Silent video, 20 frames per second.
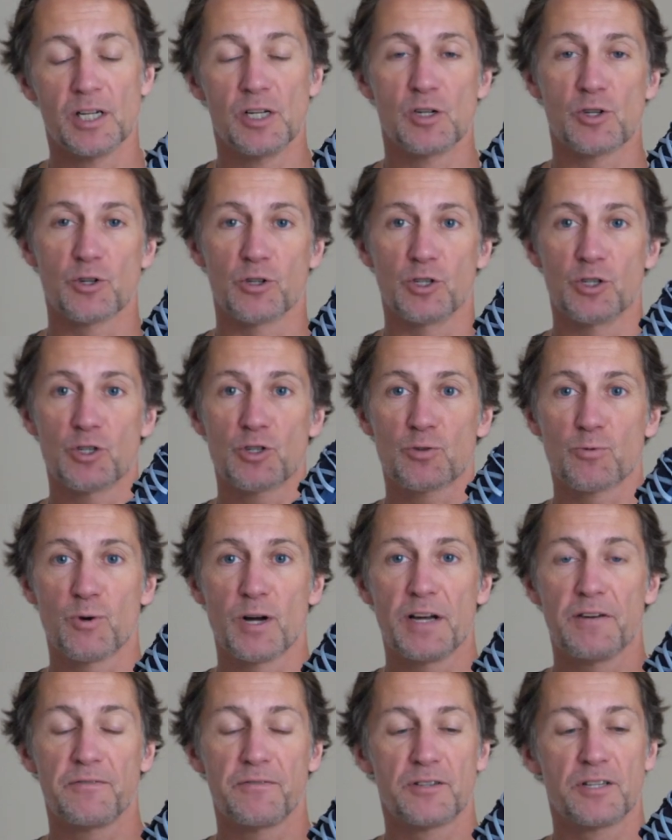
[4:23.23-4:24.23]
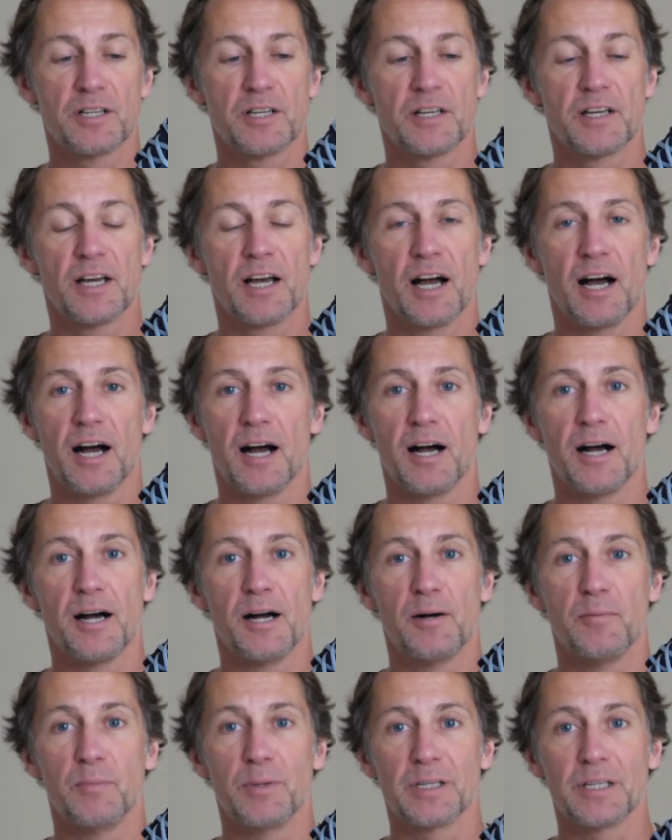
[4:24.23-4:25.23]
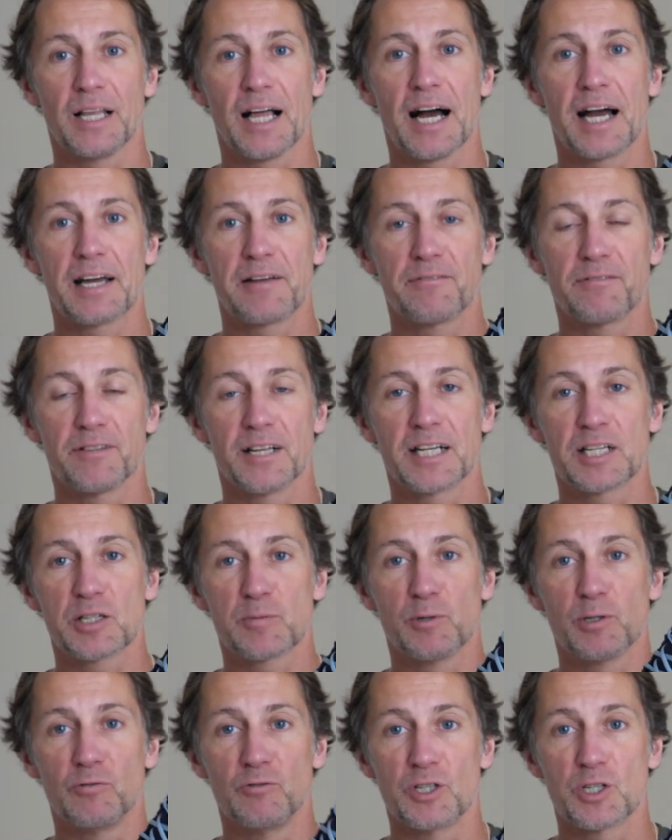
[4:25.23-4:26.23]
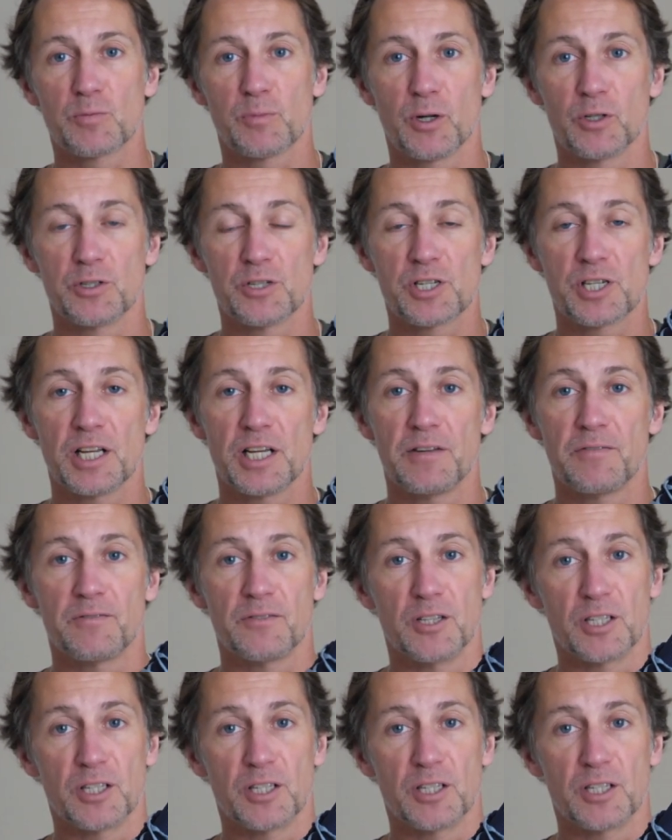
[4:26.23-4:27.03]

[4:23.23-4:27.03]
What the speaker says: So the Swift, light, flexible, responsive.